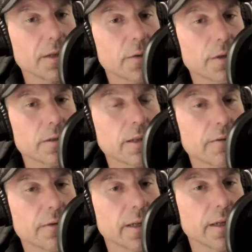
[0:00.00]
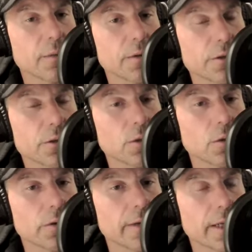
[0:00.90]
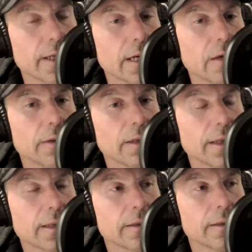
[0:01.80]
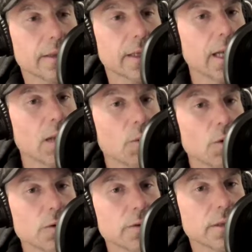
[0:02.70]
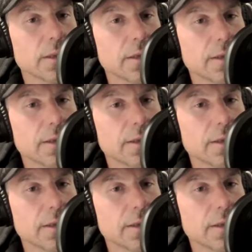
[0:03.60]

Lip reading: I know you're suffering it with your shoulder right now, and like elbows,